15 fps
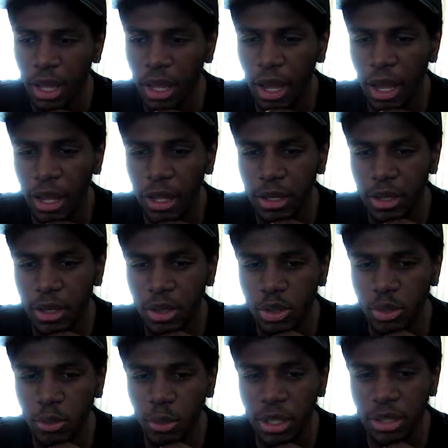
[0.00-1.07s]
And
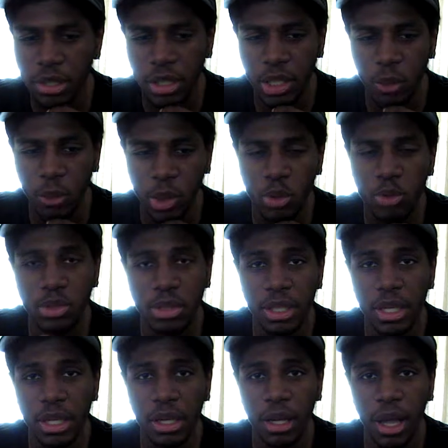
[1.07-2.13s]
basically, when you
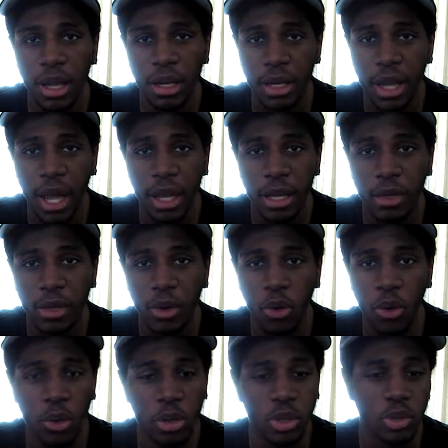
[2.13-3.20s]
see a lot,
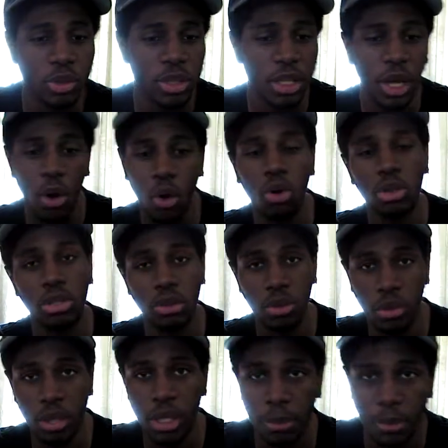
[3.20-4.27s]
or you see an auction
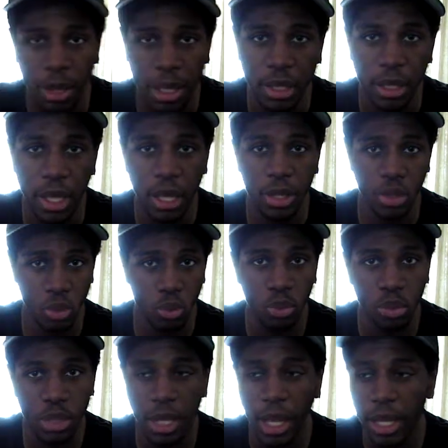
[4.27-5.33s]
on eBay that you
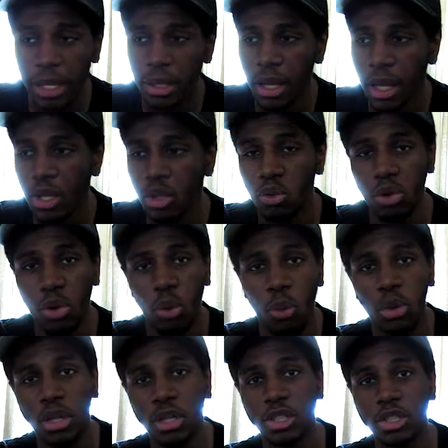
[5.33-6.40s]
would like, and you don't
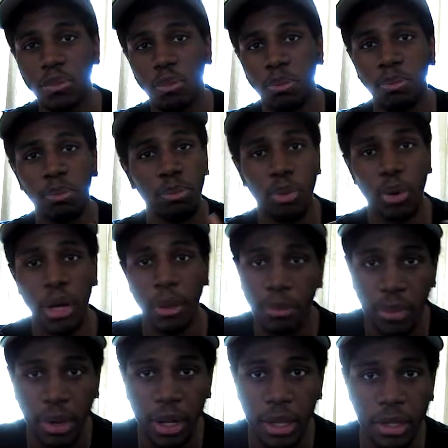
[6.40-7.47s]
want to break
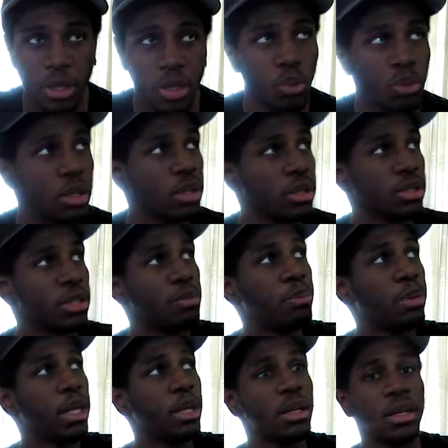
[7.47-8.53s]
bread, you don't want to
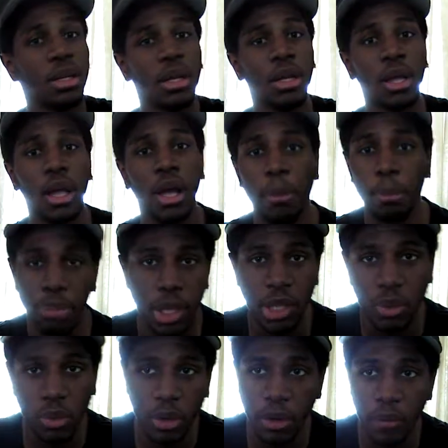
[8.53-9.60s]
spend a
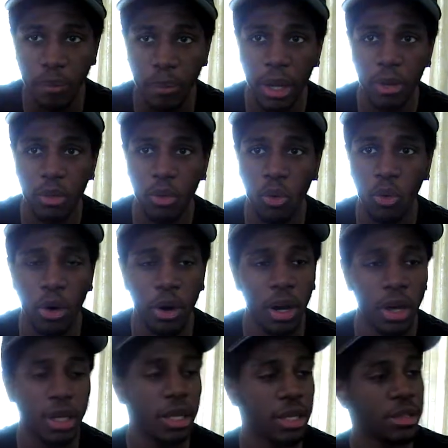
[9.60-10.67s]
plethora of amount, or
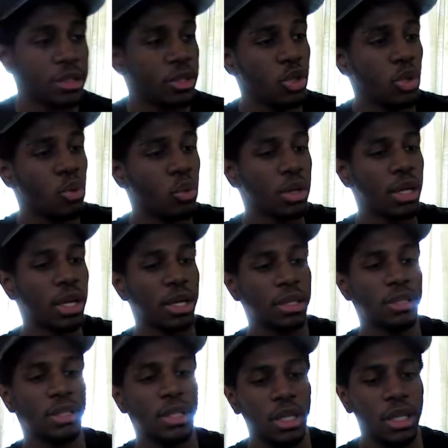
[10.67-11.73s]
you don't want to
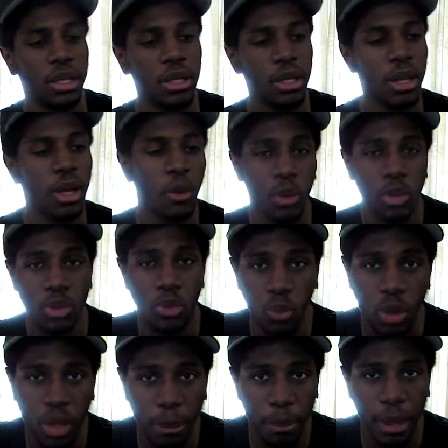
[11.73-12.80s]
exceed what you
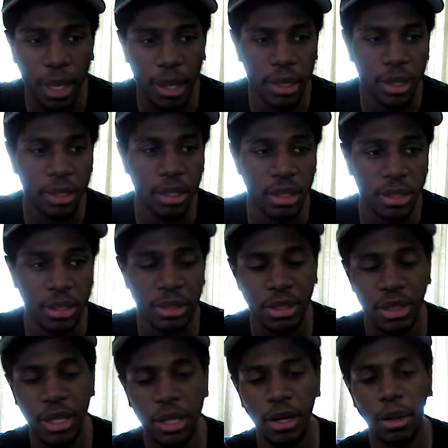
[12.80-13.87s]
want to pay. There's a
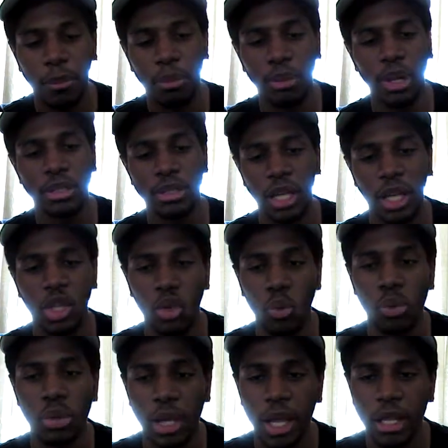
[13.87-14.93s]
set price that
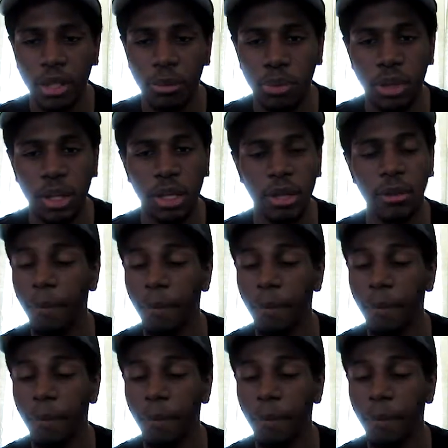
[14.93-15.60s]
you would like to pay,